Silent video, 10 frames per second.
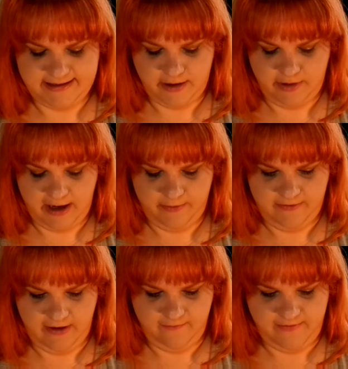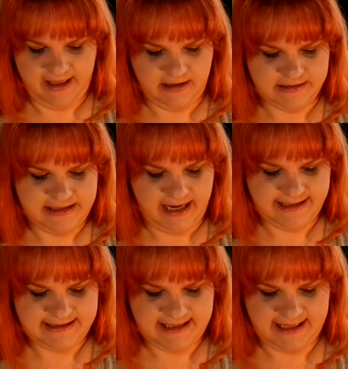so now we've got
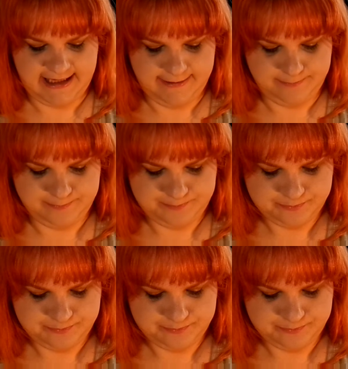VL19.